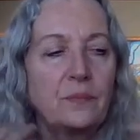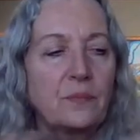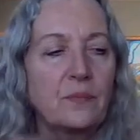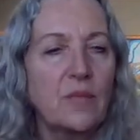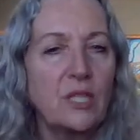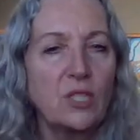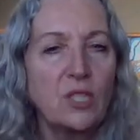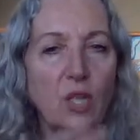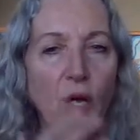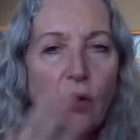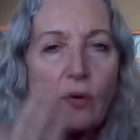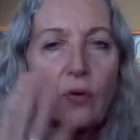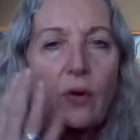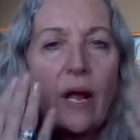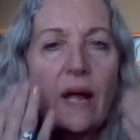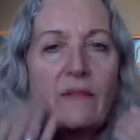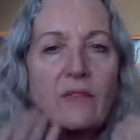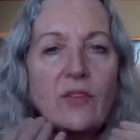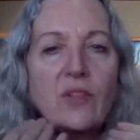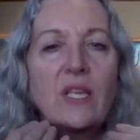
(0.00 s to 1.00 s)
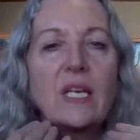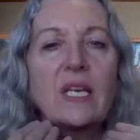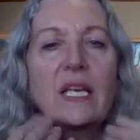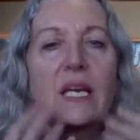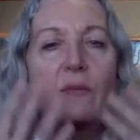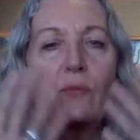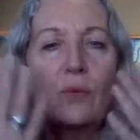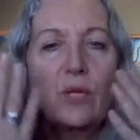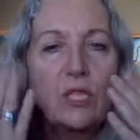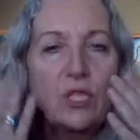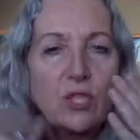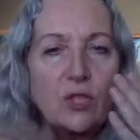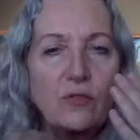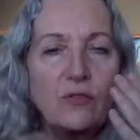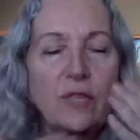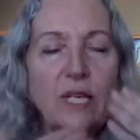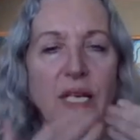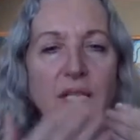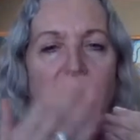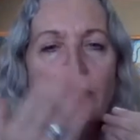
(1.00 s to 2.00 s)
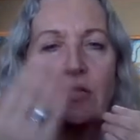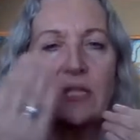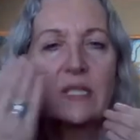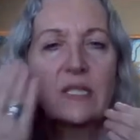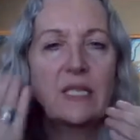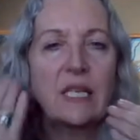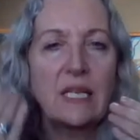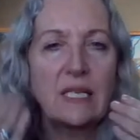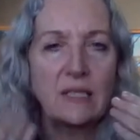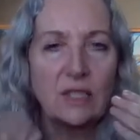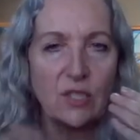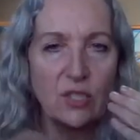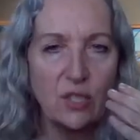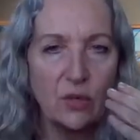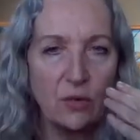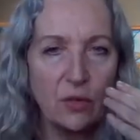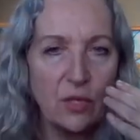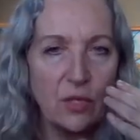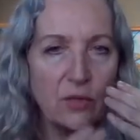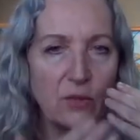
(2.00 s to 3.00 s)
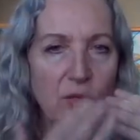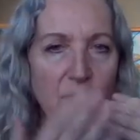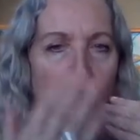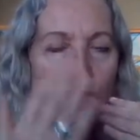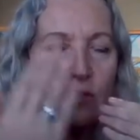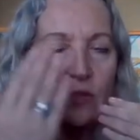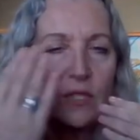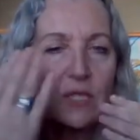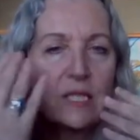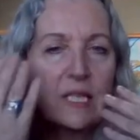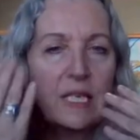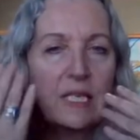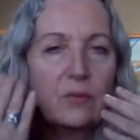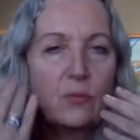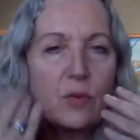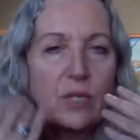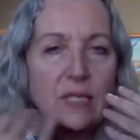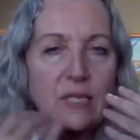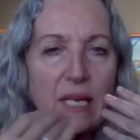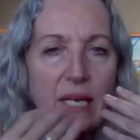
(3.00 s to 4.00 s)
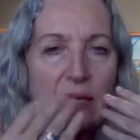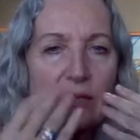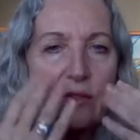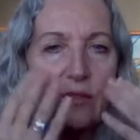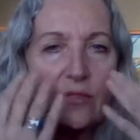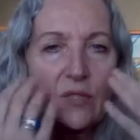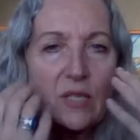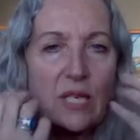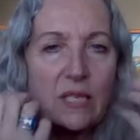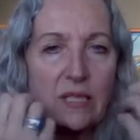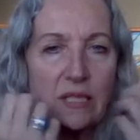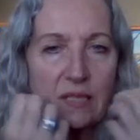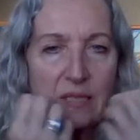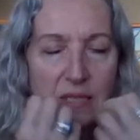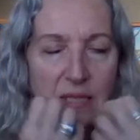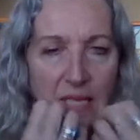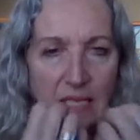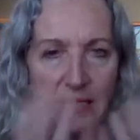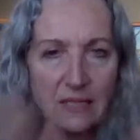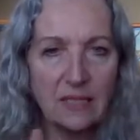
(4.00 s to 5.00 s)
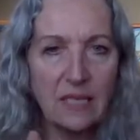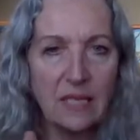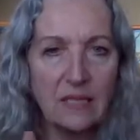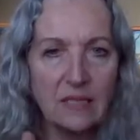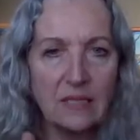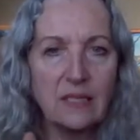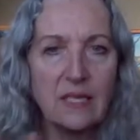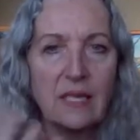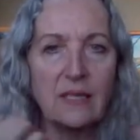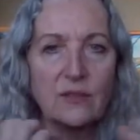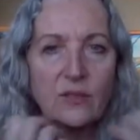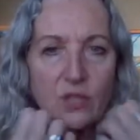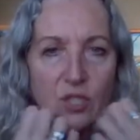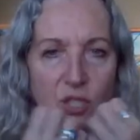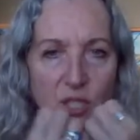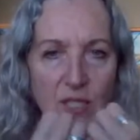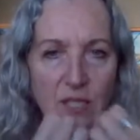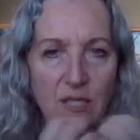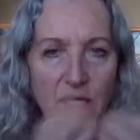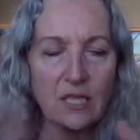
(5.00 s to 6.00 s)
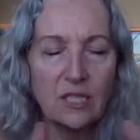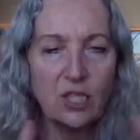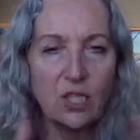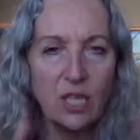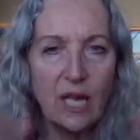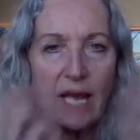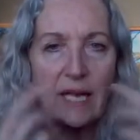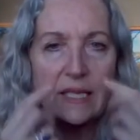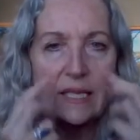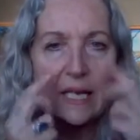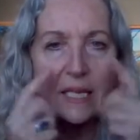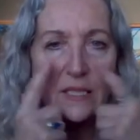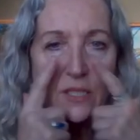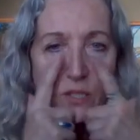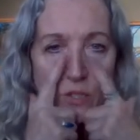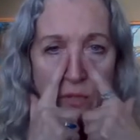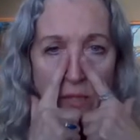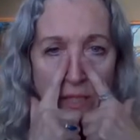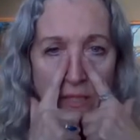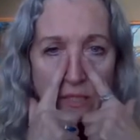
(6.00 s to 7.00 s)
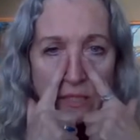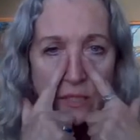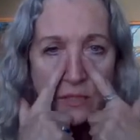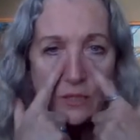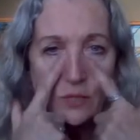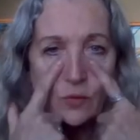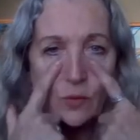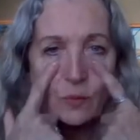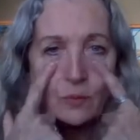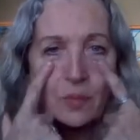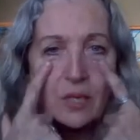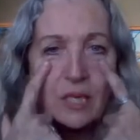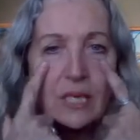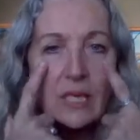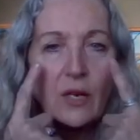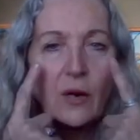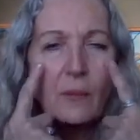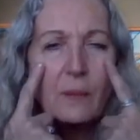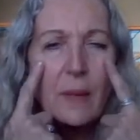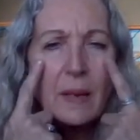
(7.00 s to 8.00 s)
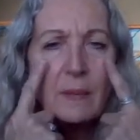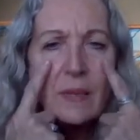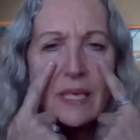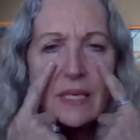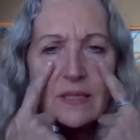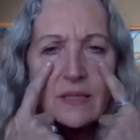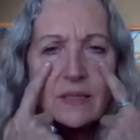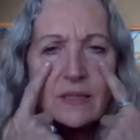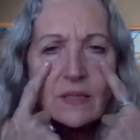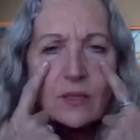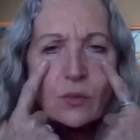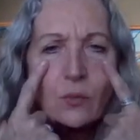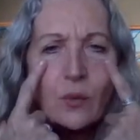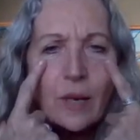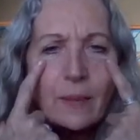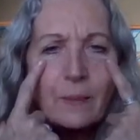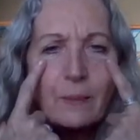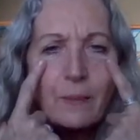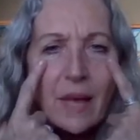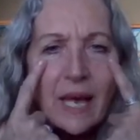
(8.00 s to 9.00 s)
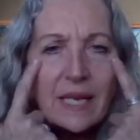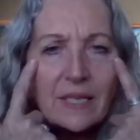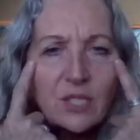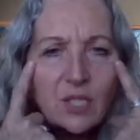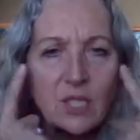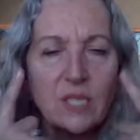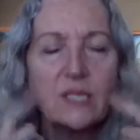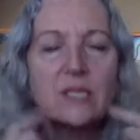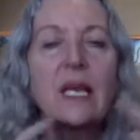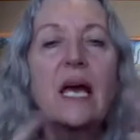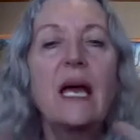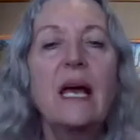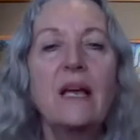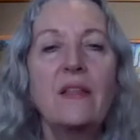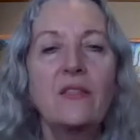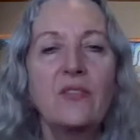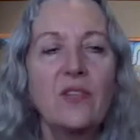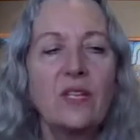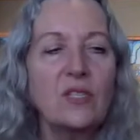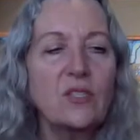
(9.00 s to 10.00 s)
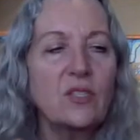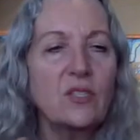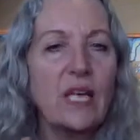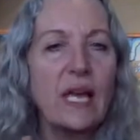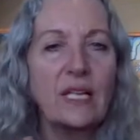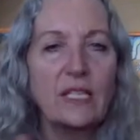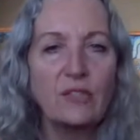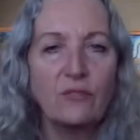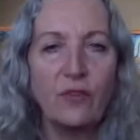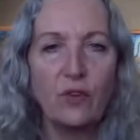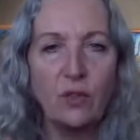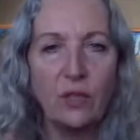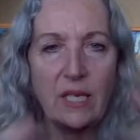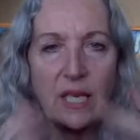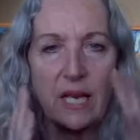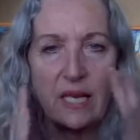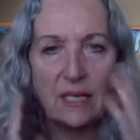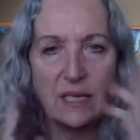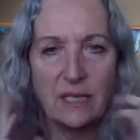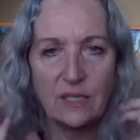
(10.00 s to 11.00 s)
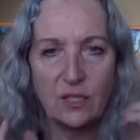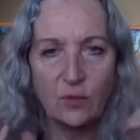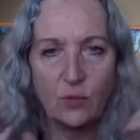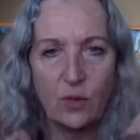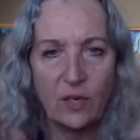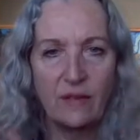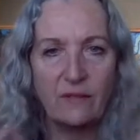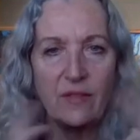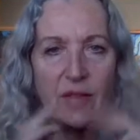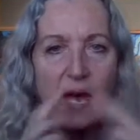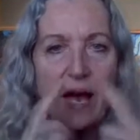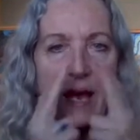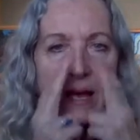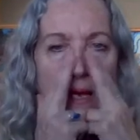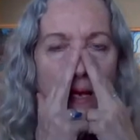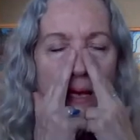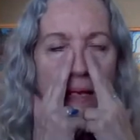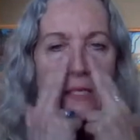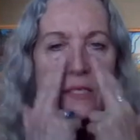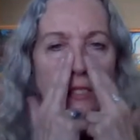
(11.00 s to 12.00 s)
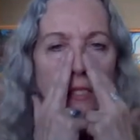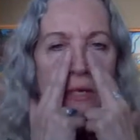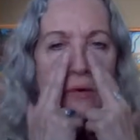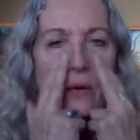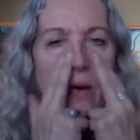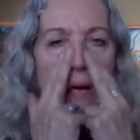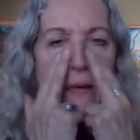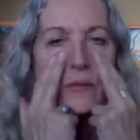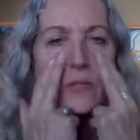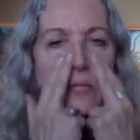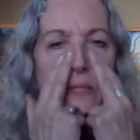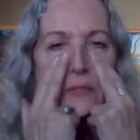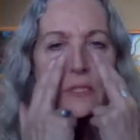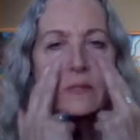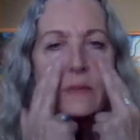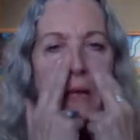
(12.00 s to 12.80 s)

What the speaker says: the toner, everything, it rejuvenates the skin, so your skin recycles and the dead skin cells just shed, and so they start to appear maybe as little red patches. This exfoliate gets rid of that. So I would just